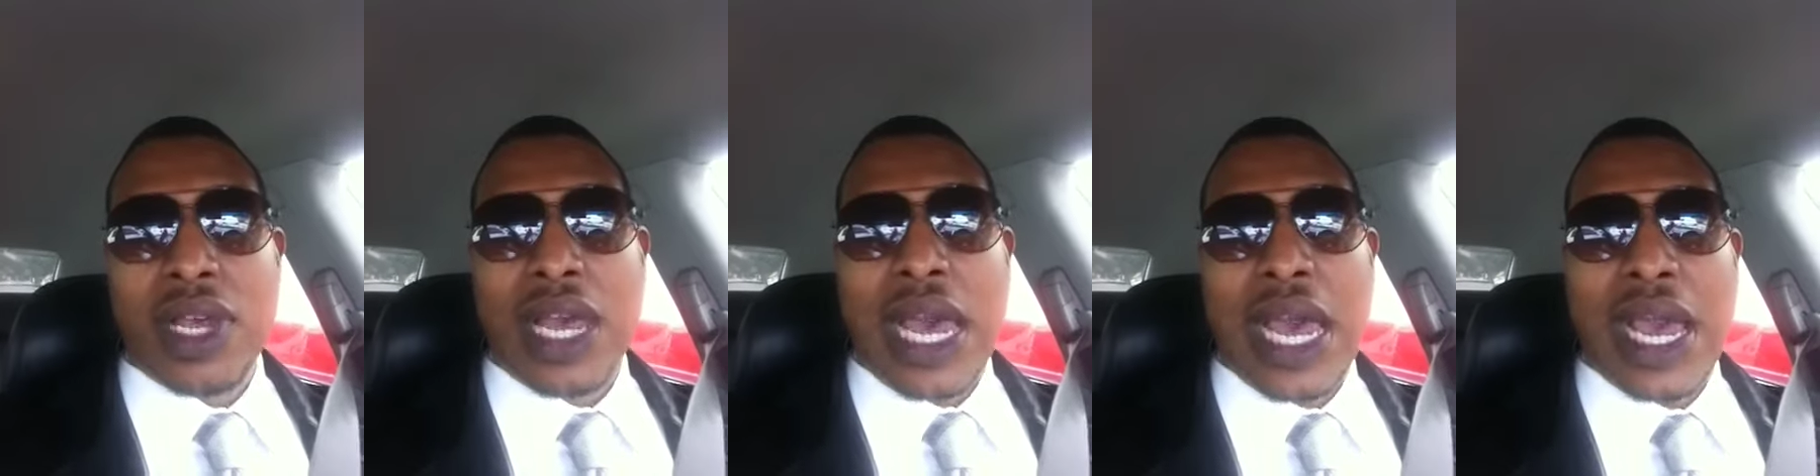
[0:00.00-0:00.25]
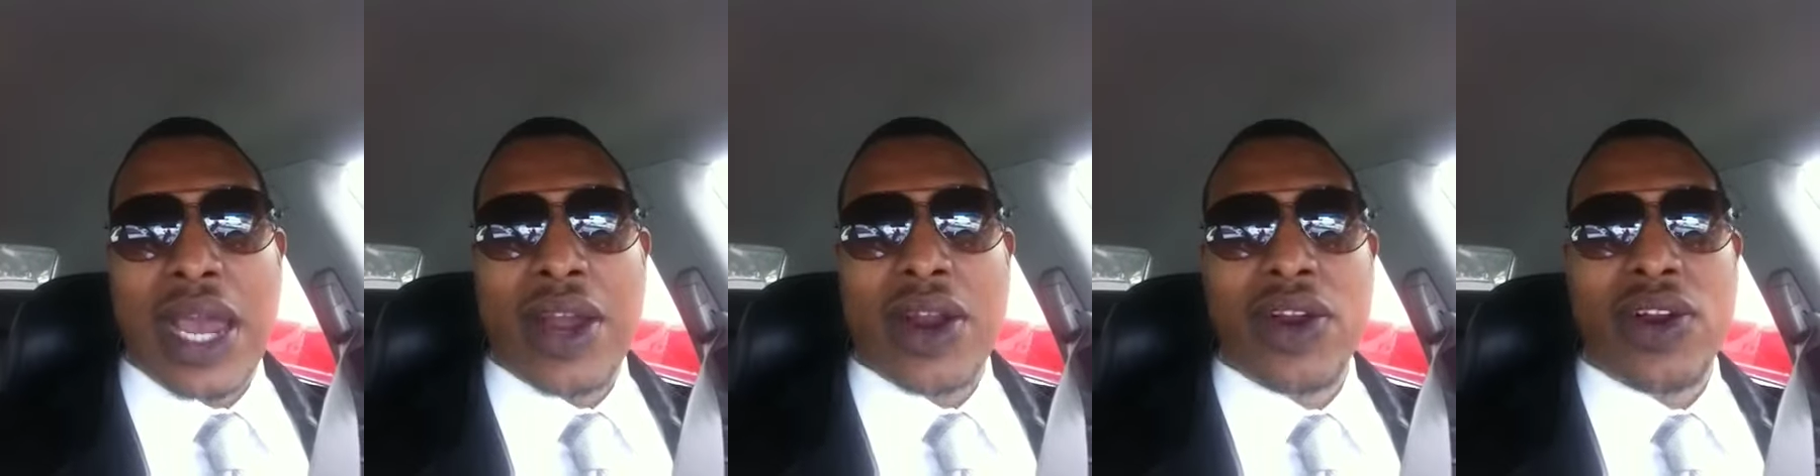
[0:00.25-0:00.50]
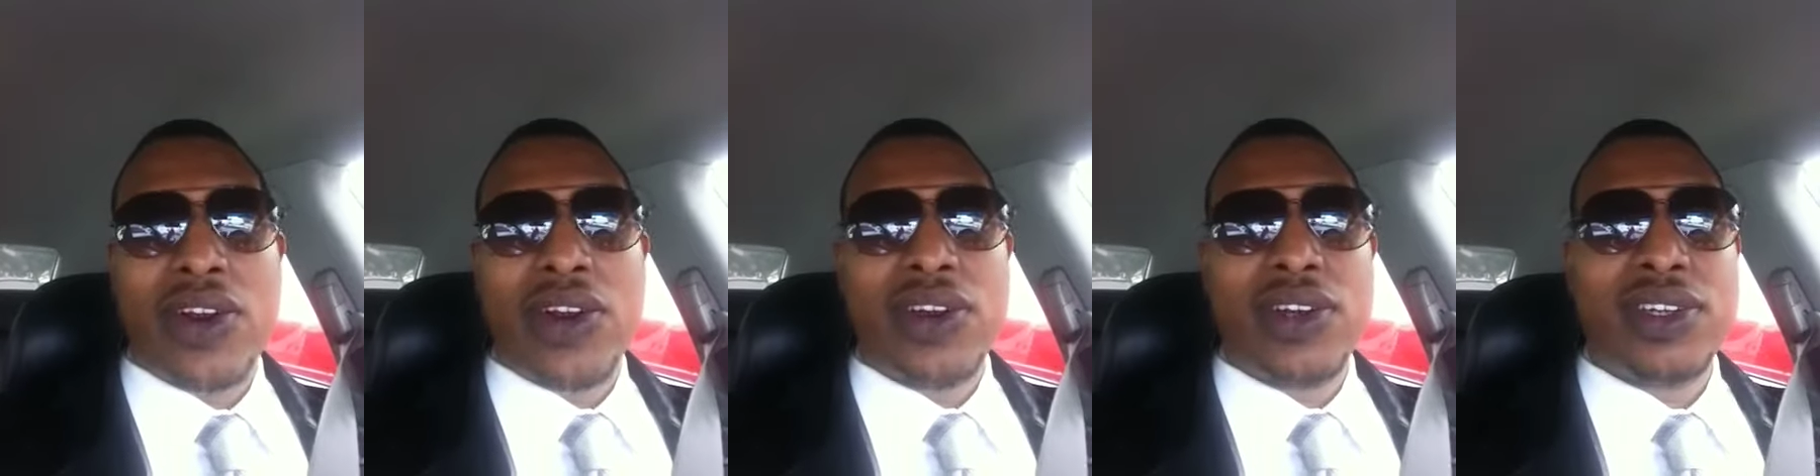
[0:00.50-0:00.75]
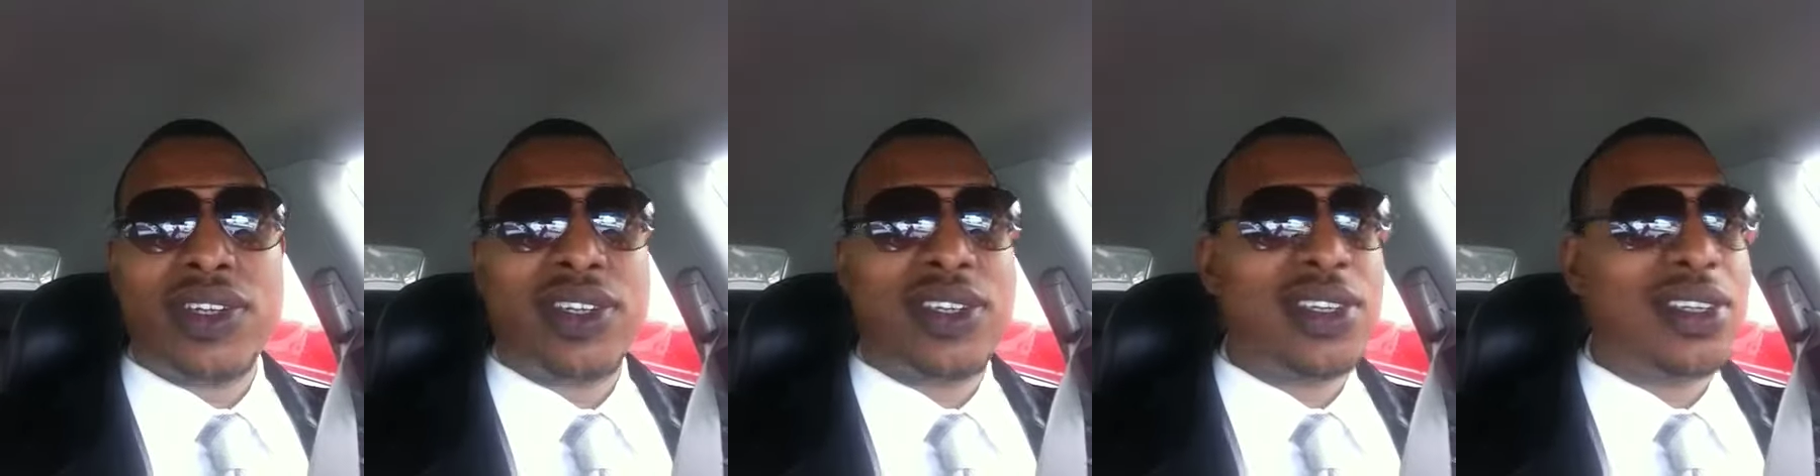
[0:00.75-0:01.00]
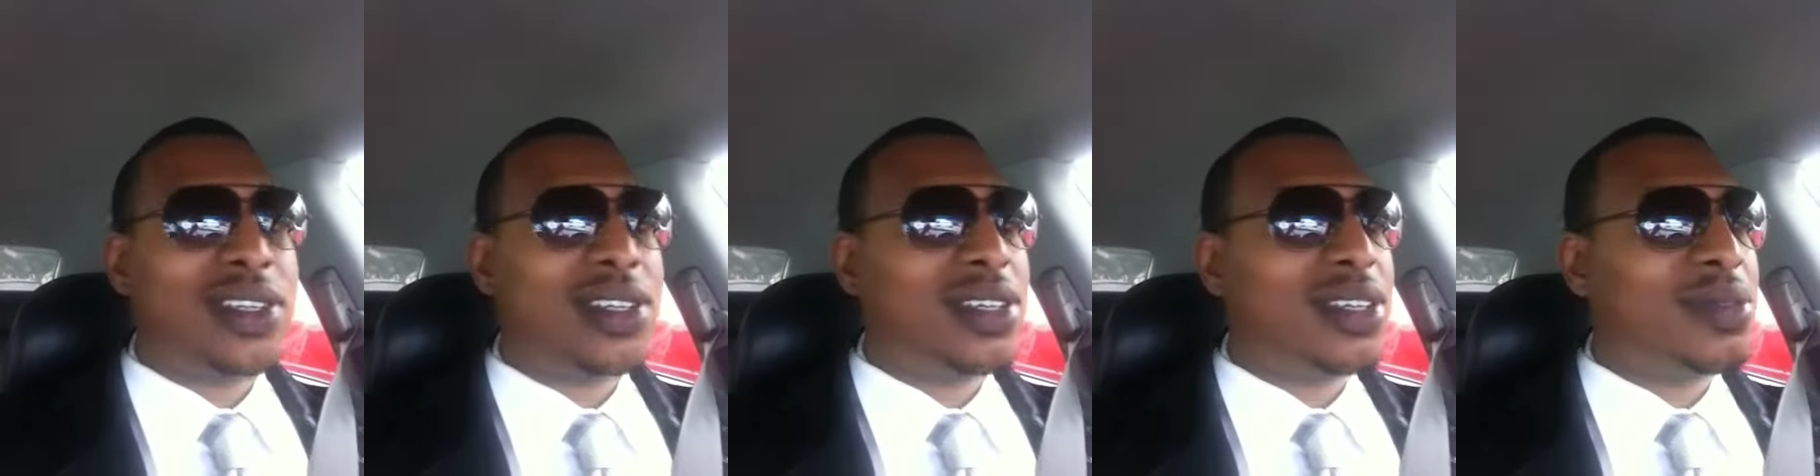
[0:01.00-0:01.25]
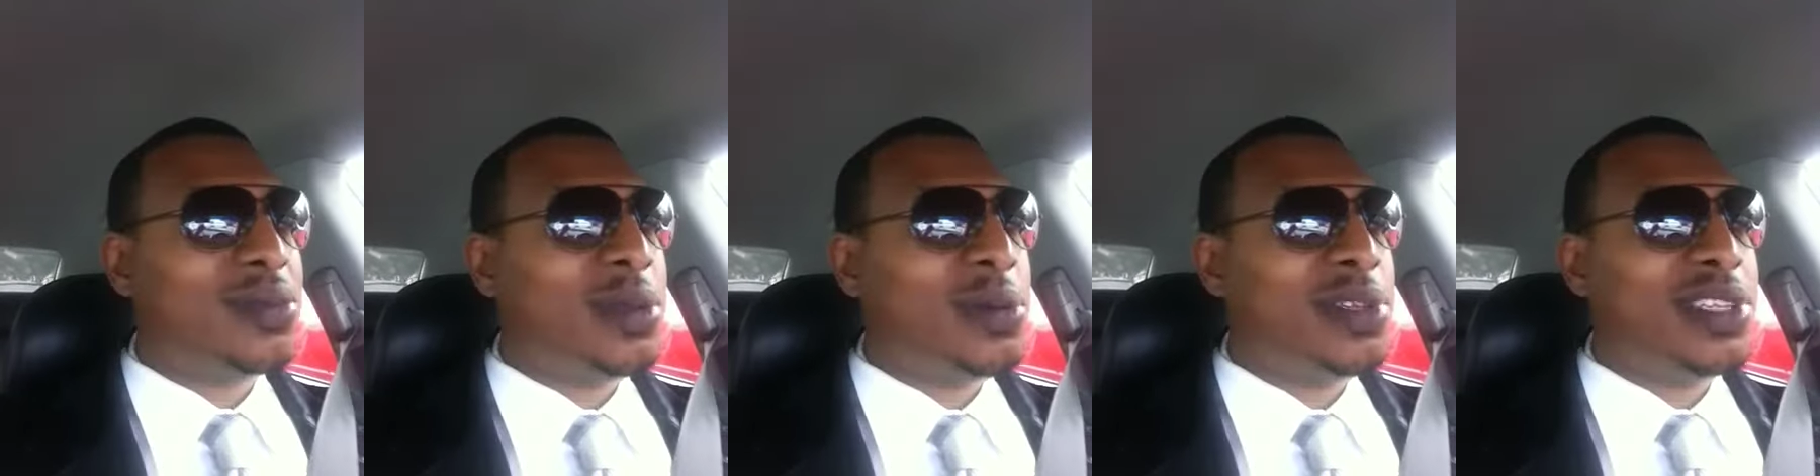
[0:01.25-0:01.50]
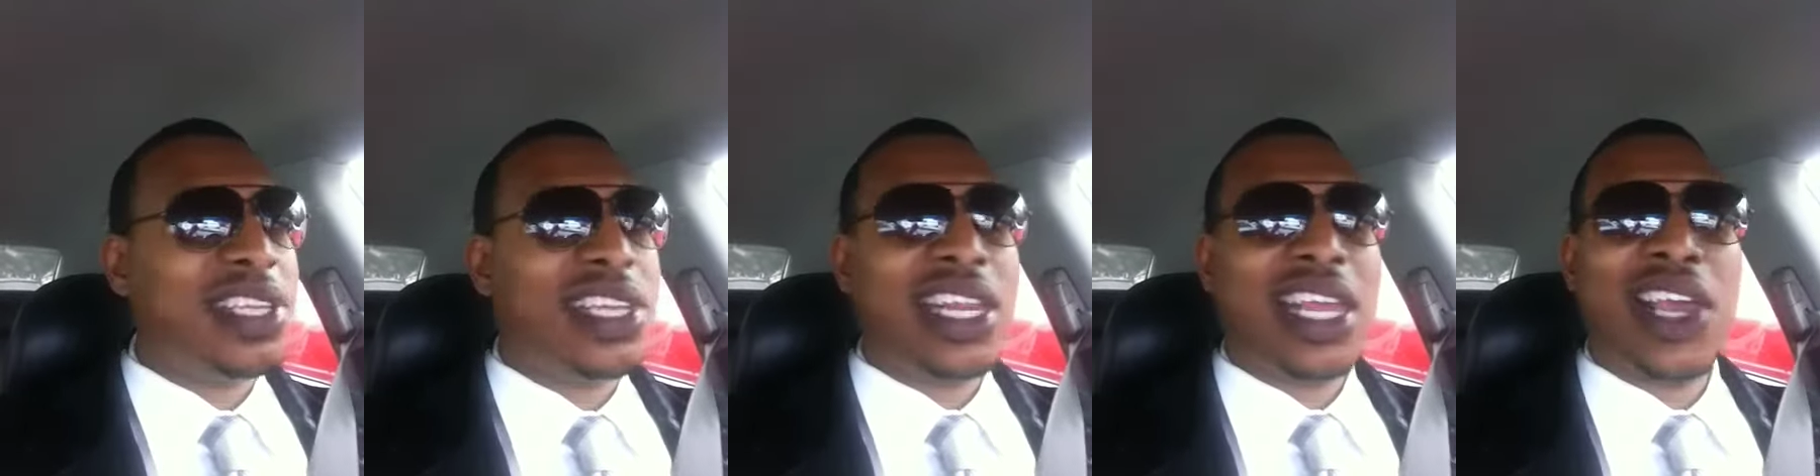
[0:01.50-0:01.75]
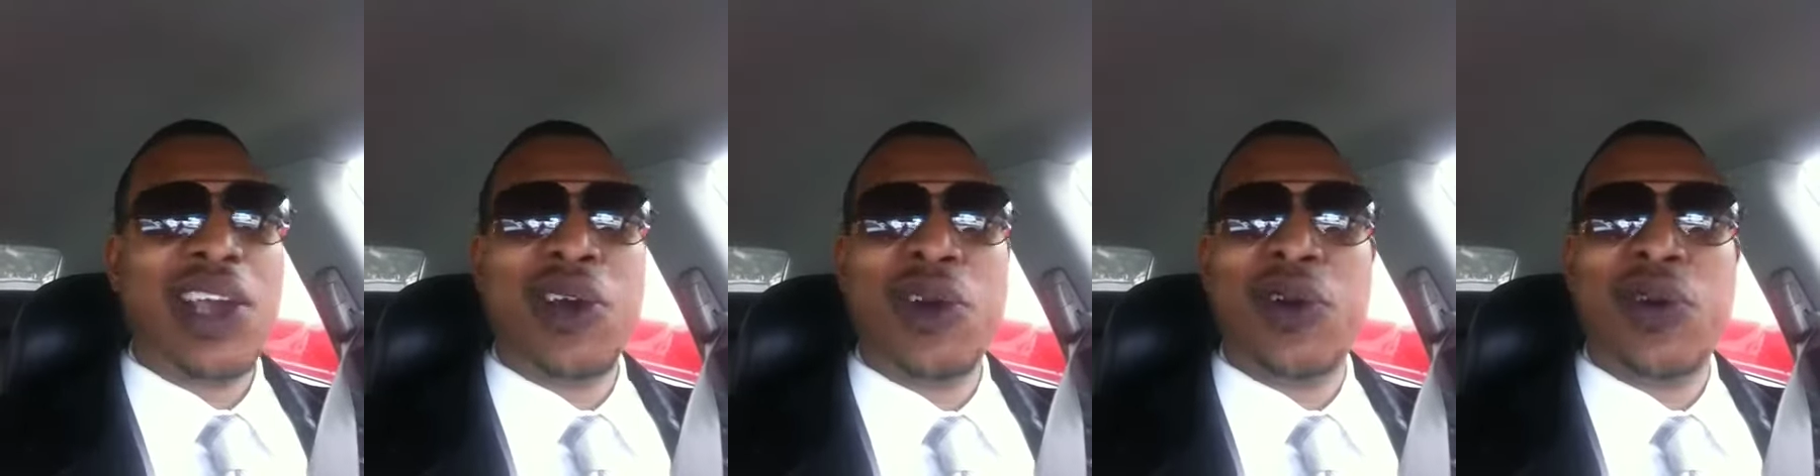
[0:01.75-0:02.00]
I heard. People need to hear
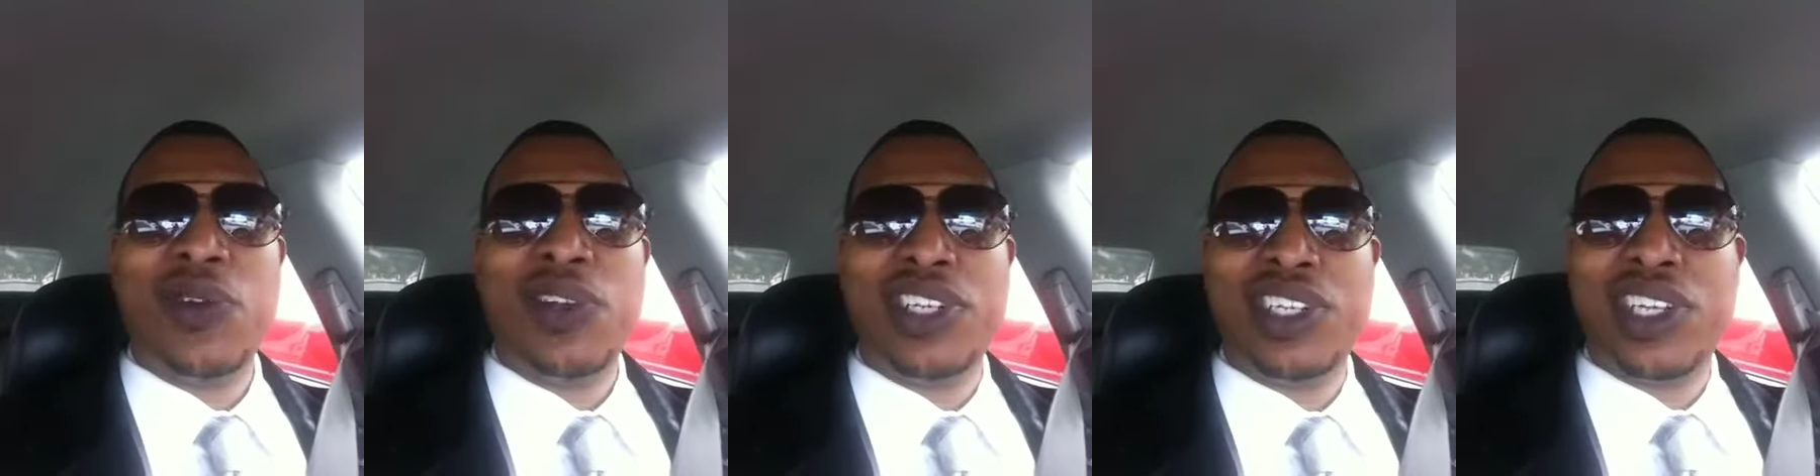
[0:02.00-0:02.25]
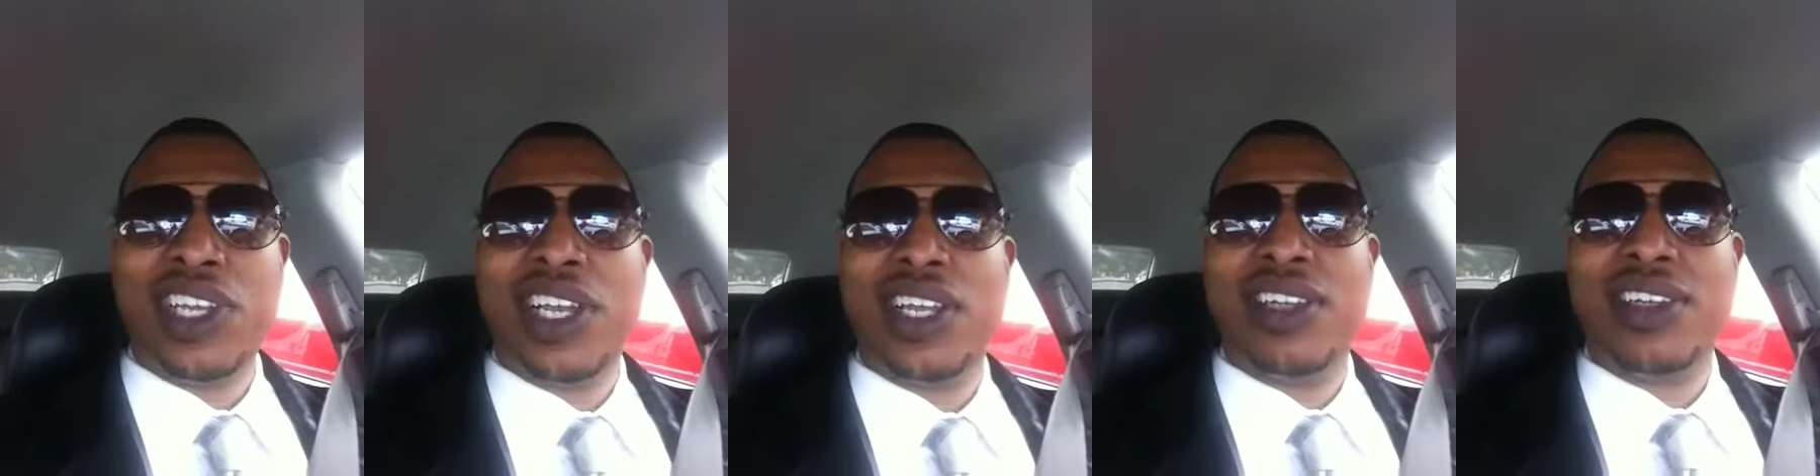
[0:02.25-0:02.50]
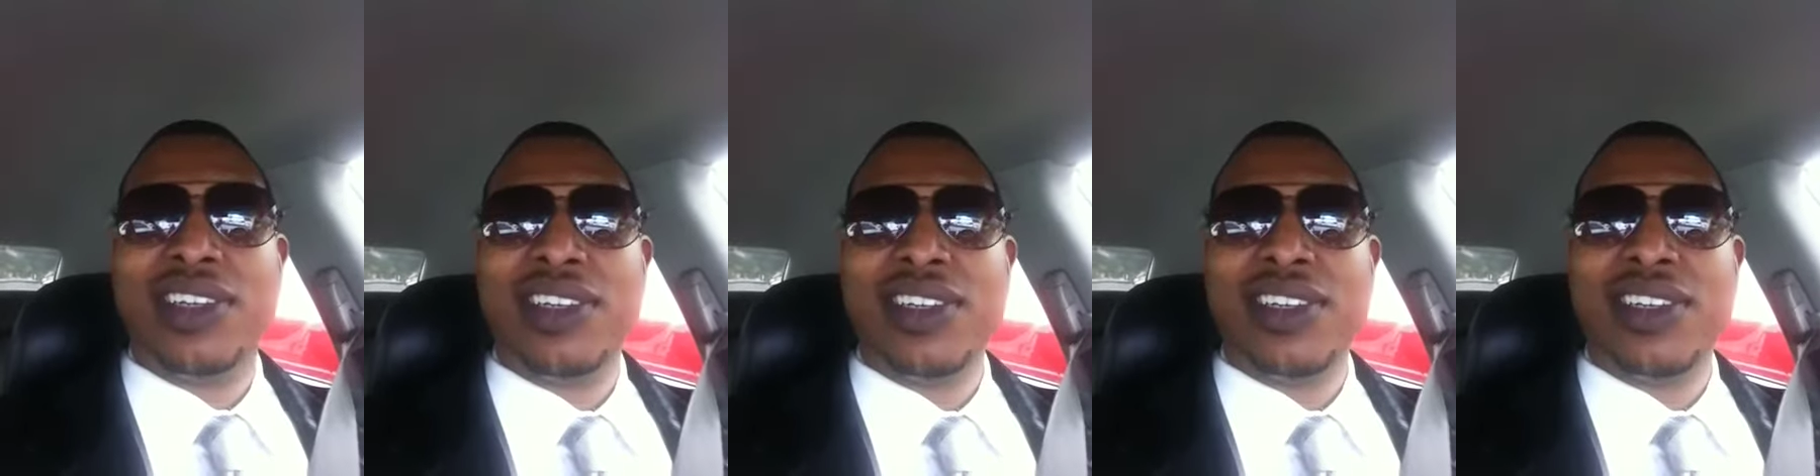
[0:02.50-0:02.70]
their own shit.